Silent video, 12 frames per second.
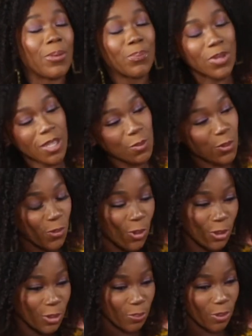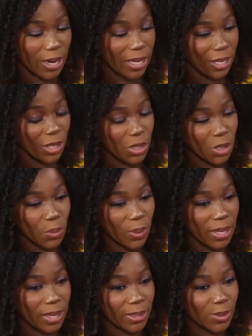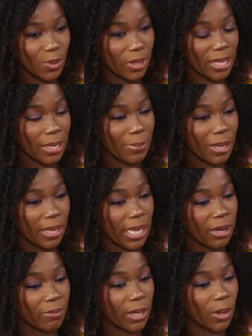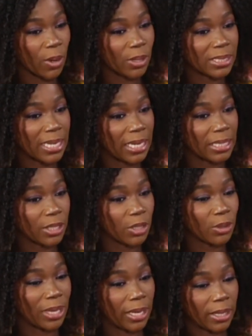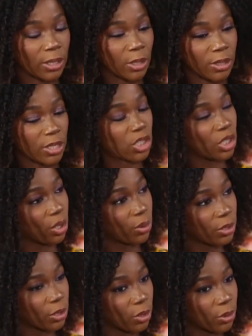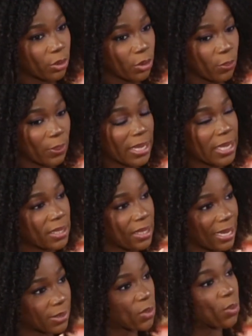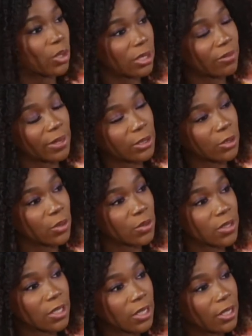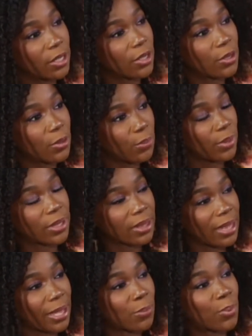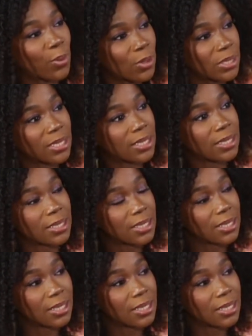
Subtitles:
Just before the break, you were talking about hearing God telling you that, initially your plays had smaller venues, but that important